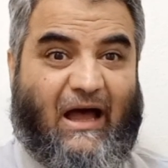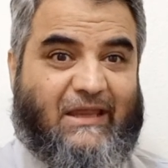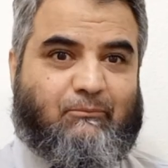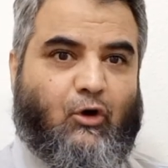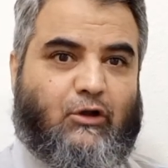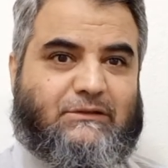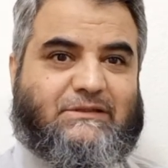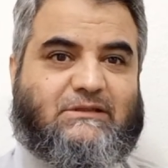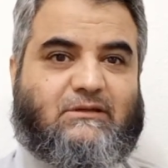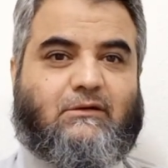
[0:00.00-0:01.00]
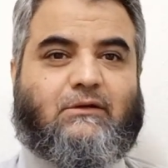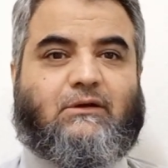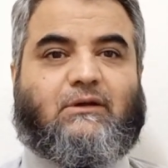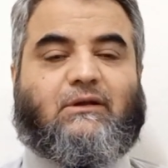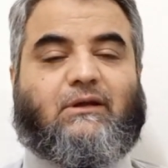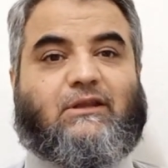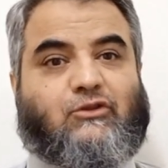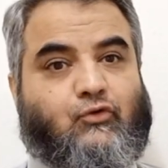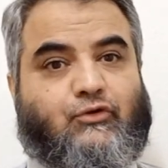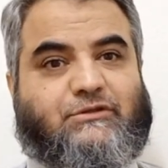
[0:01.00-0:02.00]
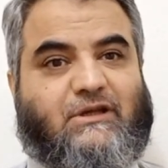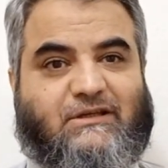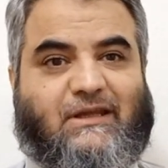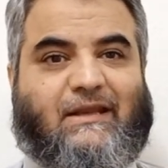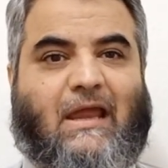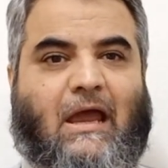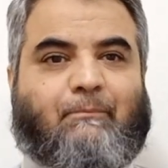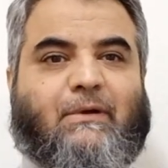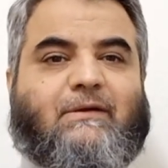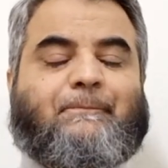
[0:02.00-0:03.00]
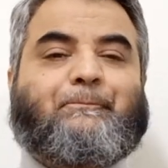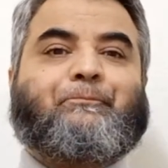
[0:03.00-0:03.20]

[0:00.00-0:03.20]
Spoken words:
eyeballs. In those it can happen.